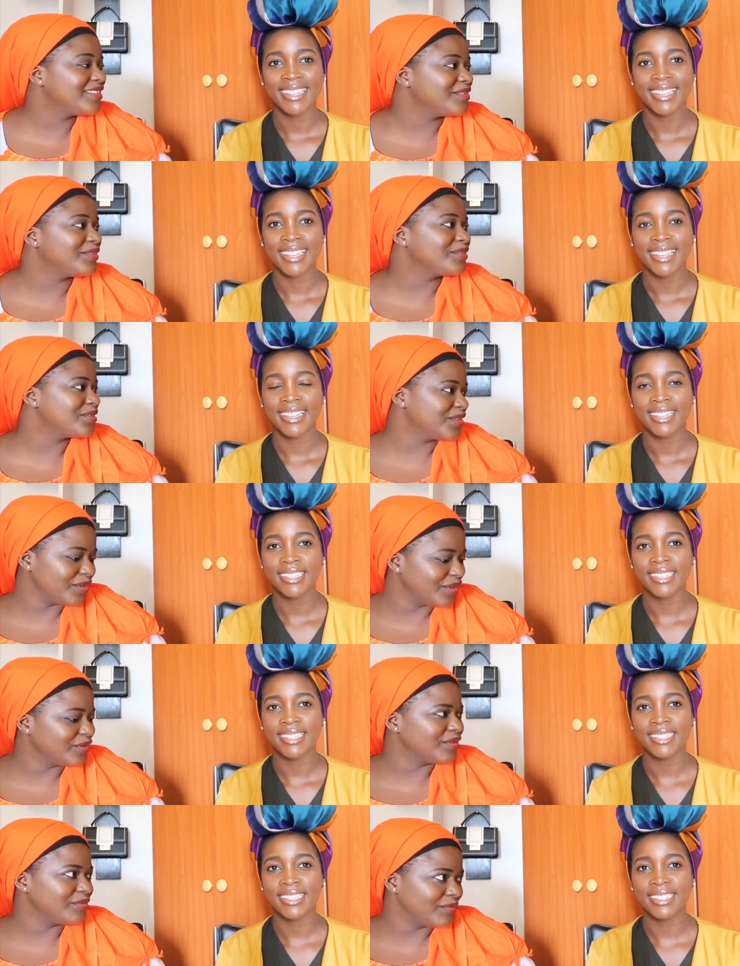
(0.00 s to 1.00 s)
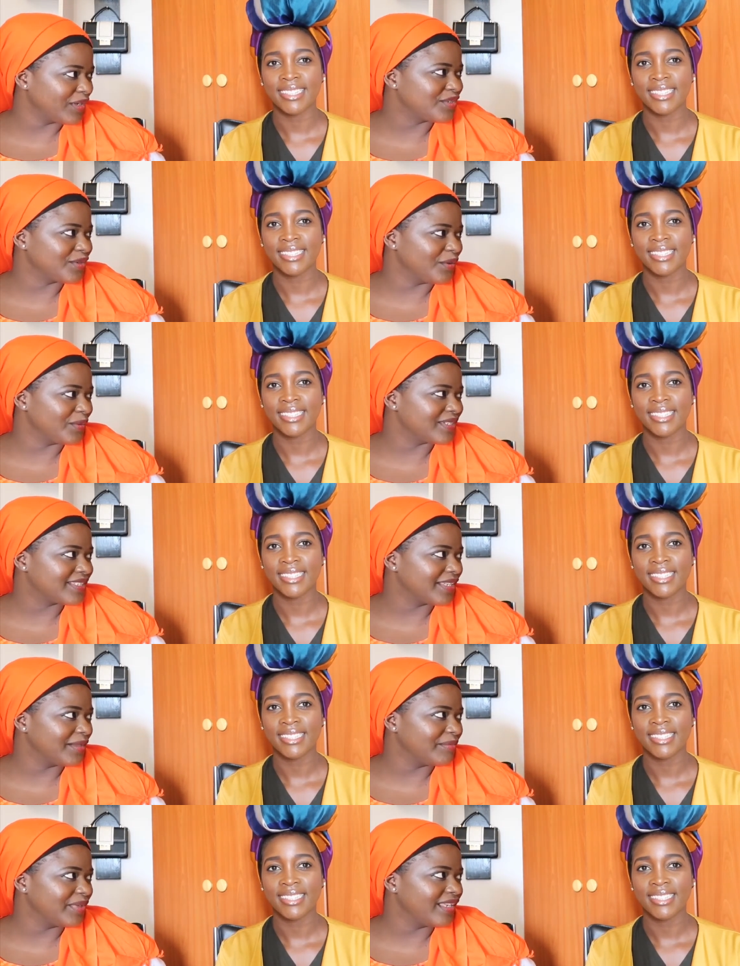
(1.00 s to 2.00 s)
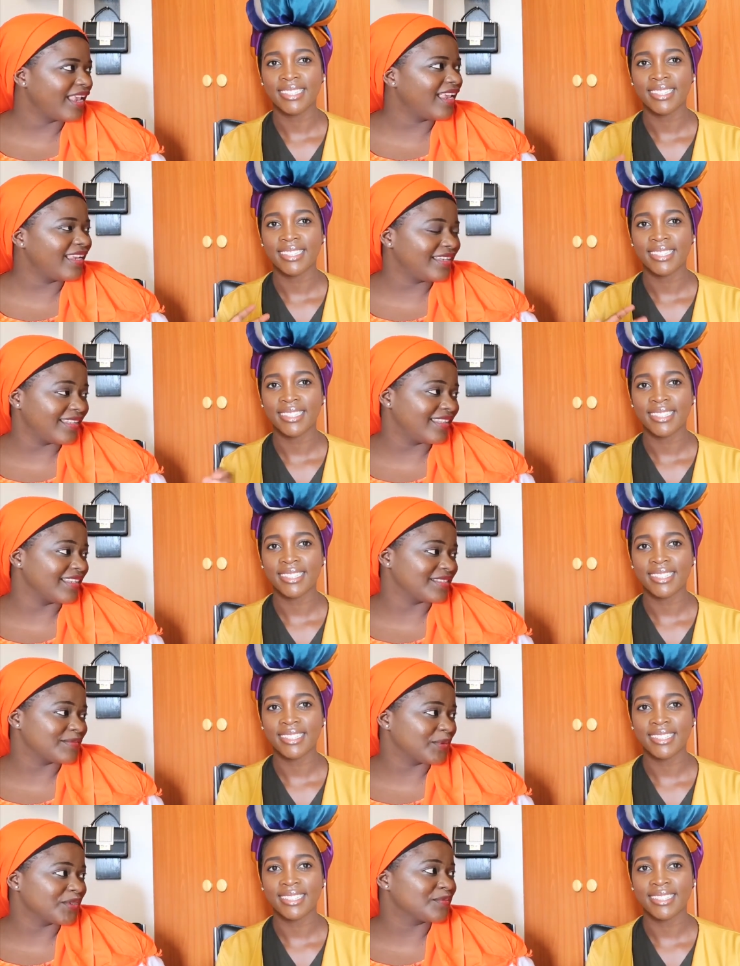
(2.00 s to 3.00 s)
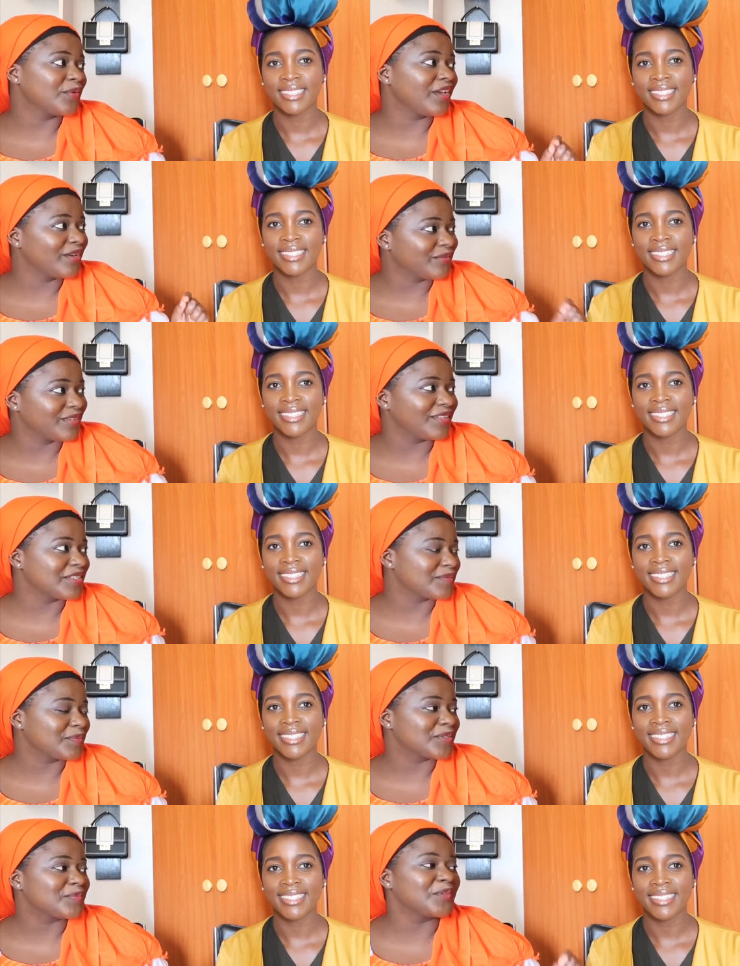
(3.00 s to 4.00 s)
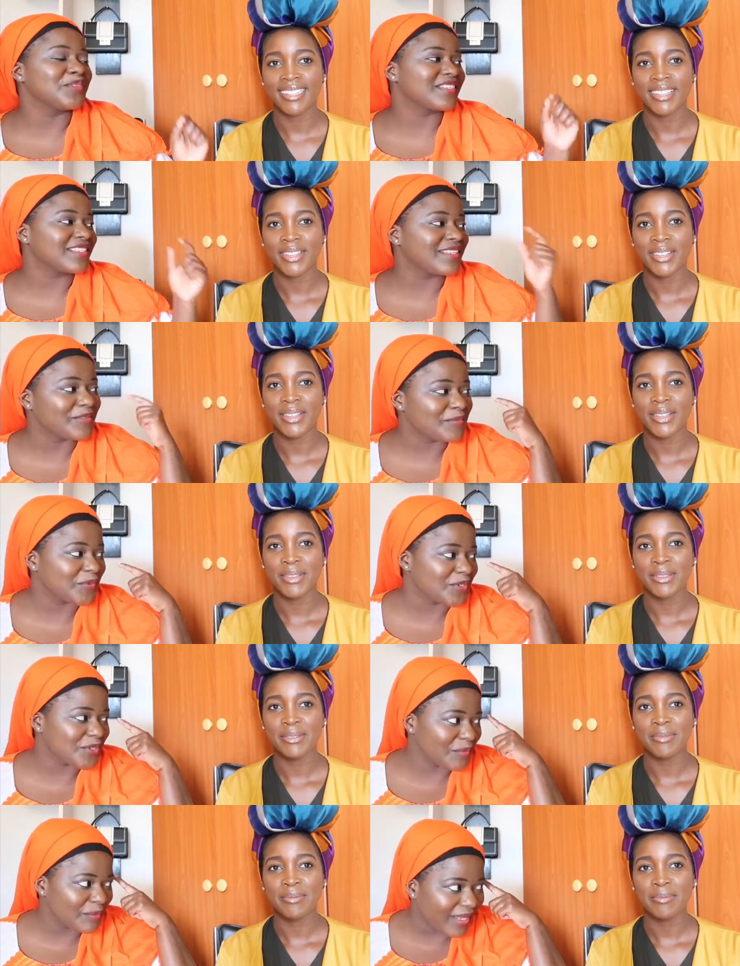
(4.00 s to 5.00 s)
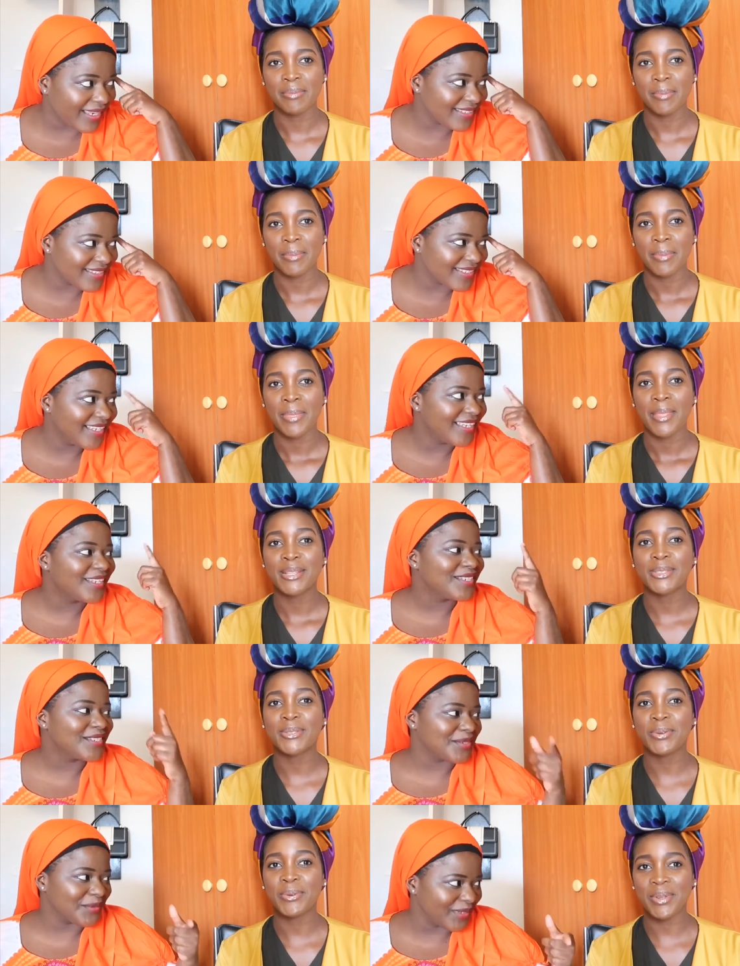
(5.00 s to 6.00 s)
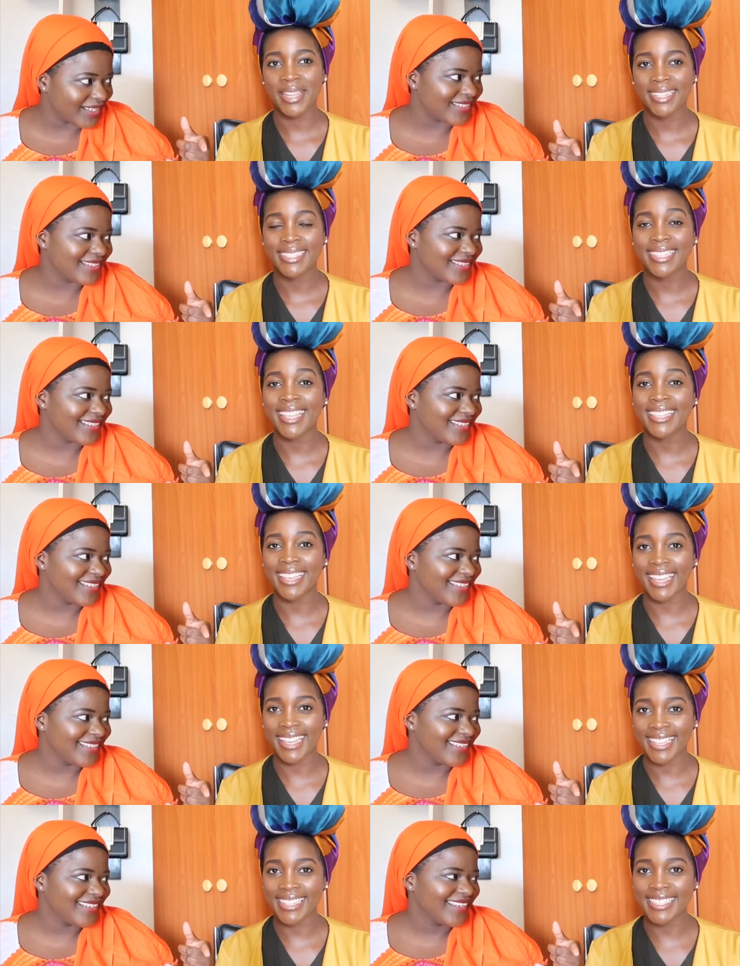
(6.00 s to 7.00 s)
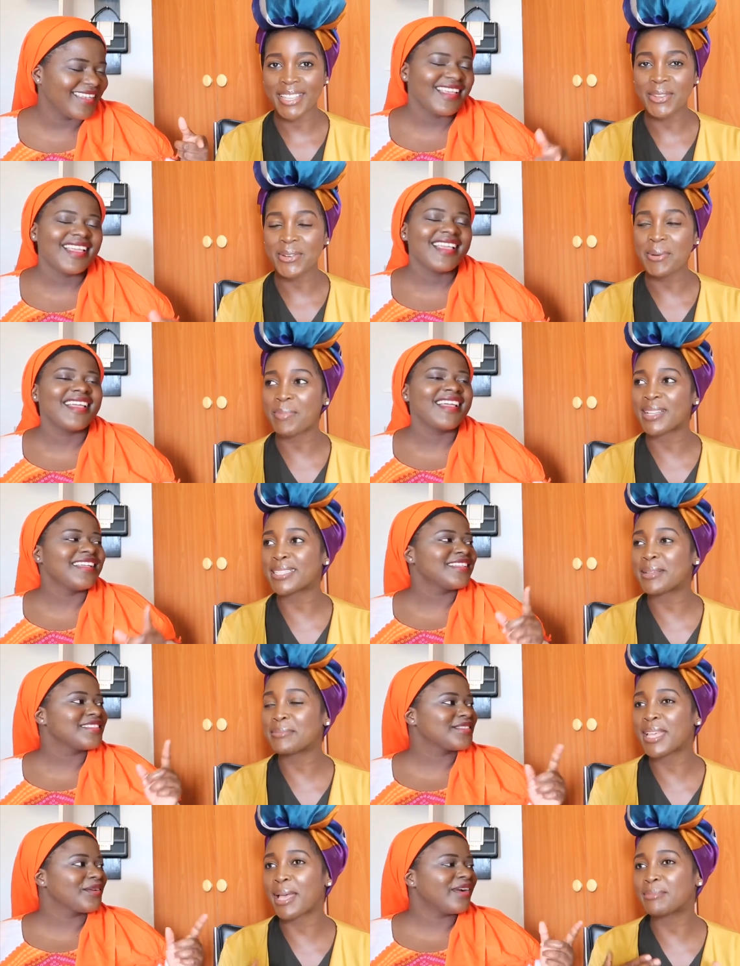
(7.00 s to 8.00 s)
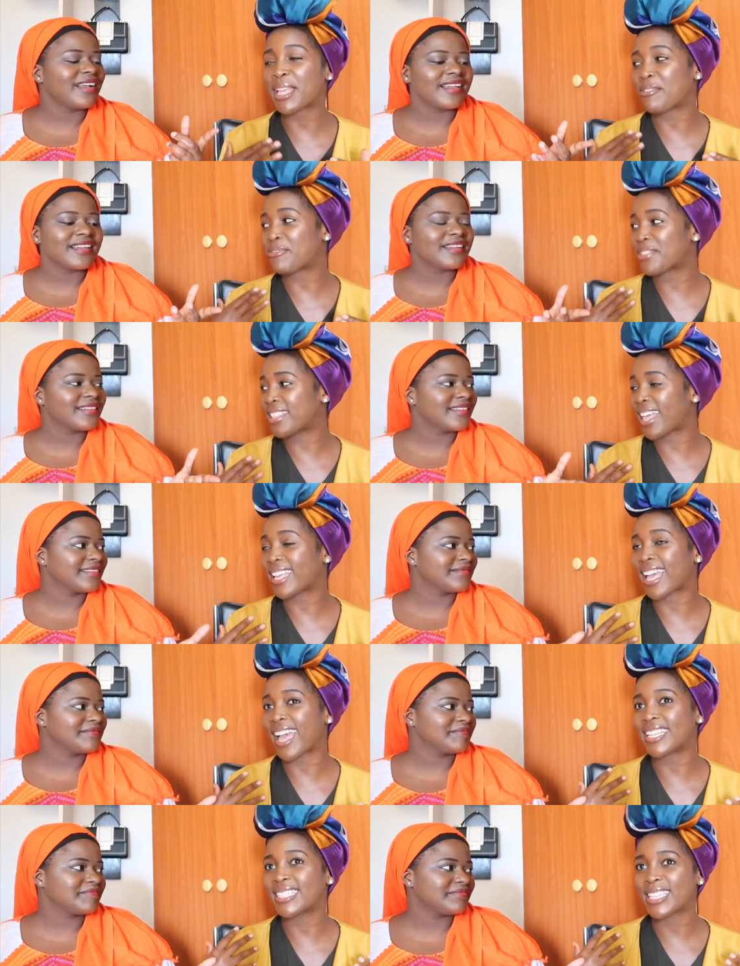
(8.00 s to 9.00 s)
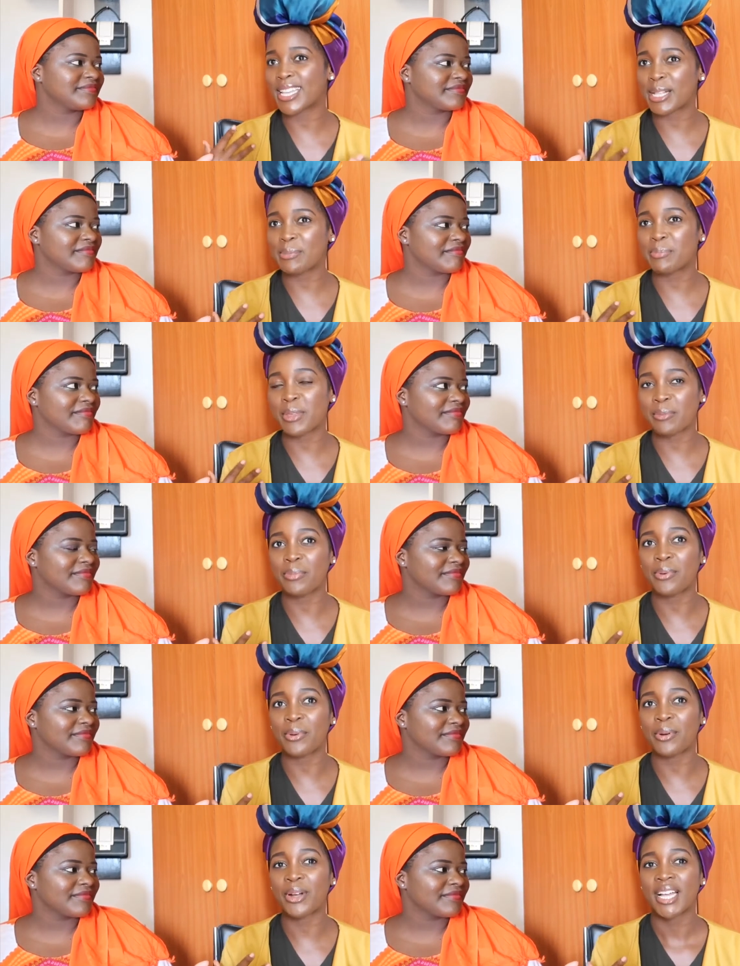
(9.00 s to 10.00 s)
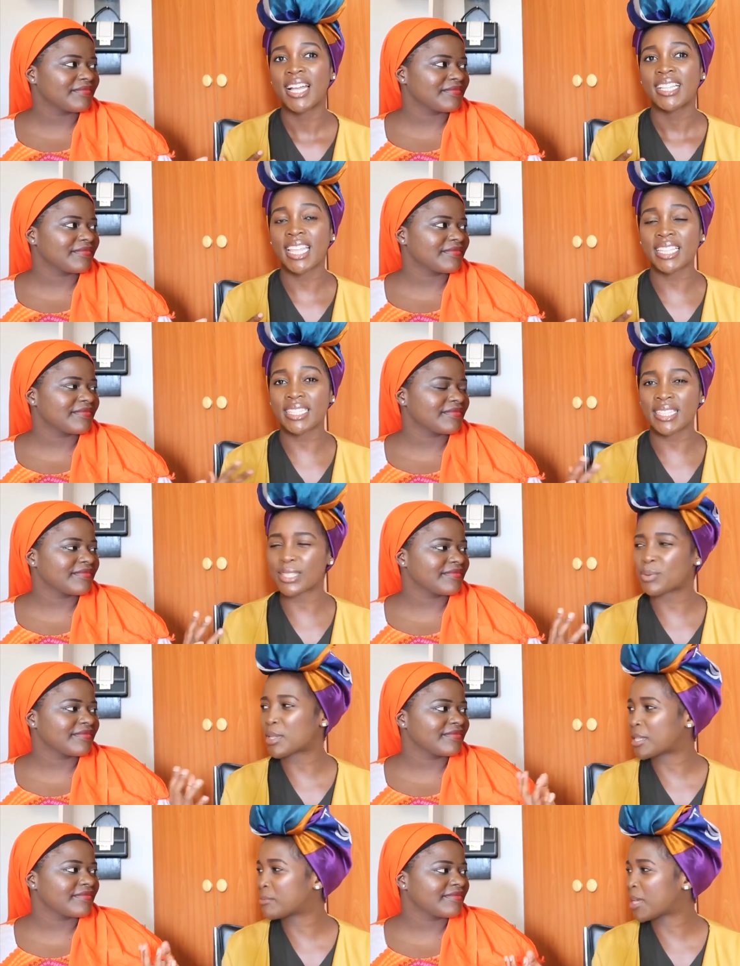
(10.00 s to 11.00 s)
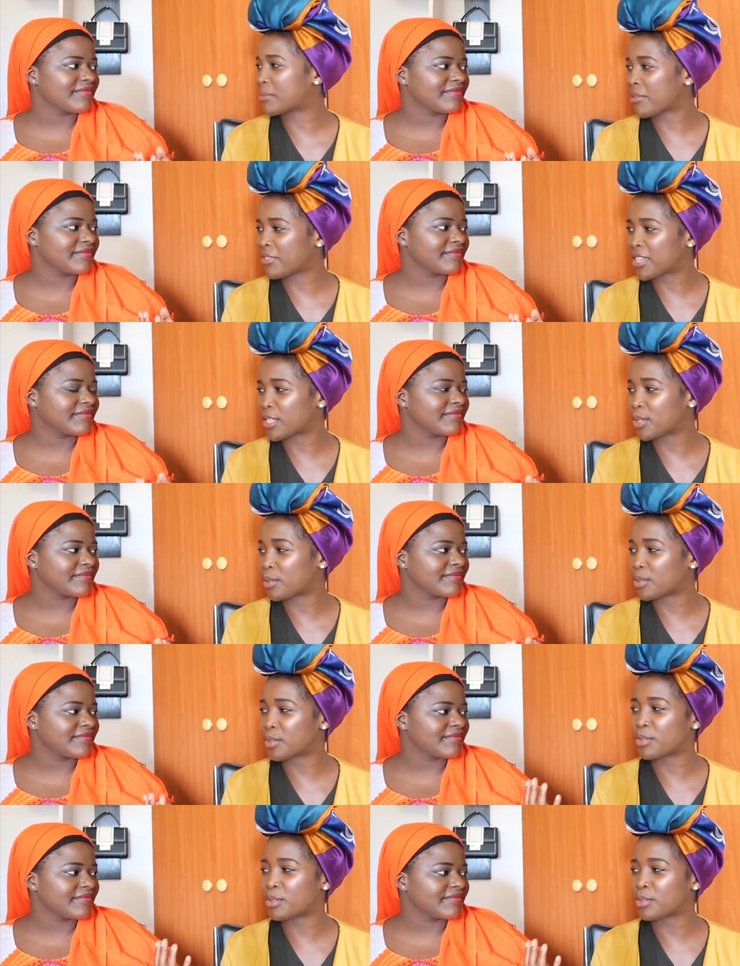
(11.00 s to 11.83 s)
Speaker 1: You know what you always tell me. Anything is possible. Everything is possible. You just have to put your mind
Speaker 2: to it. Yes, you know. But sometimes I feel like I tell people, like that's why sometimes I tell